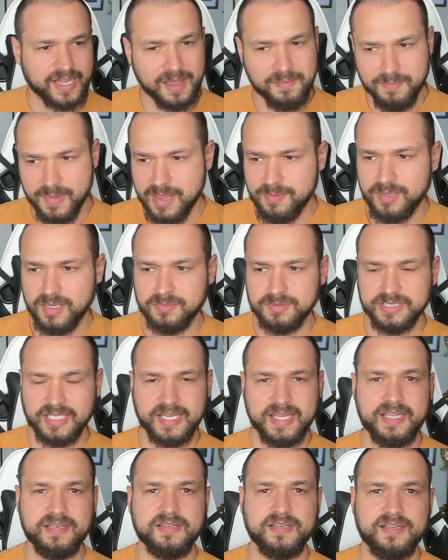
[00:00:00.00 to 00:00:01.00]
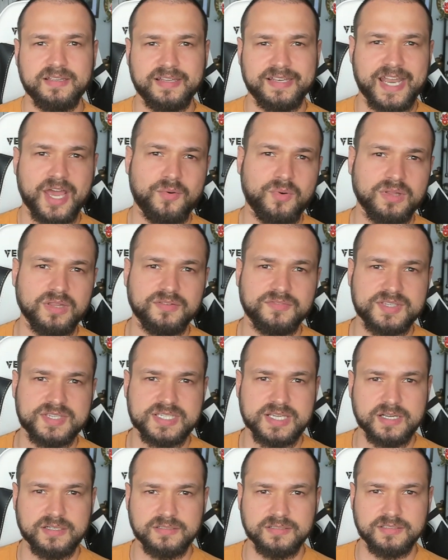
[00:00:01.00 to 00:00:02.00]
I may be able to hit it, and now all of a
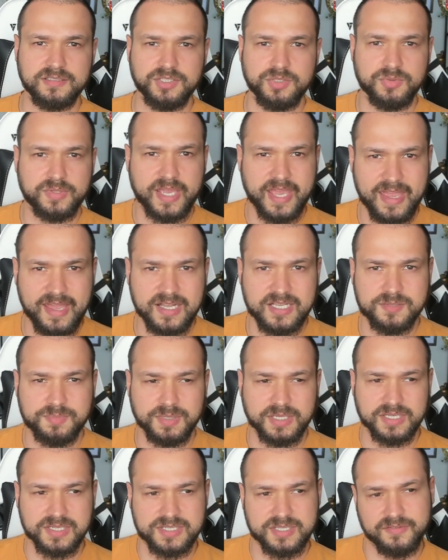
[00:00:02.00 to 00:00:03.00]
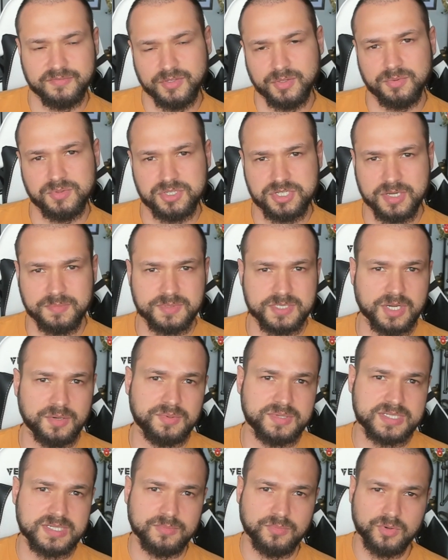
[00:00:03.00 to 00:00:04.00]
sudden you can't because the viewership is
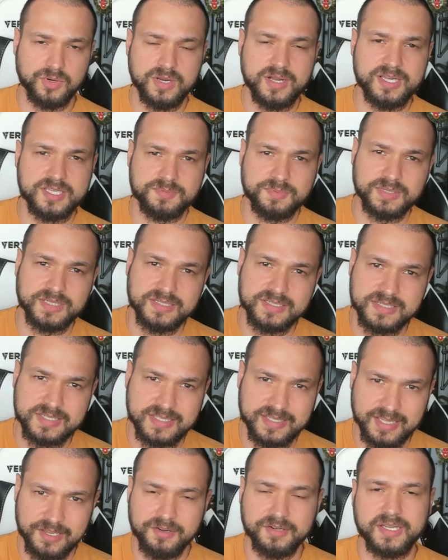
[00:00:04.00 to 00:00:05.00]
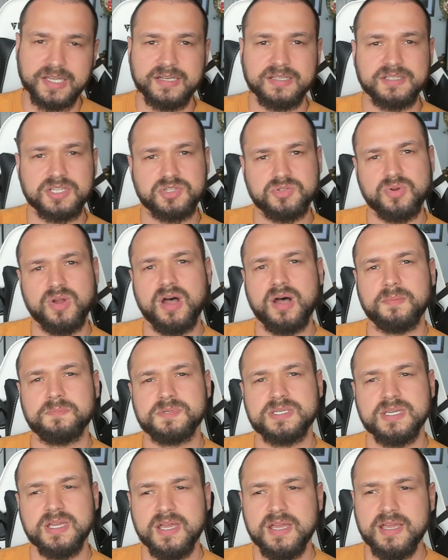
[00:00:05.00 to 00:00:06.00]
going somewhere else because they're getting the drops.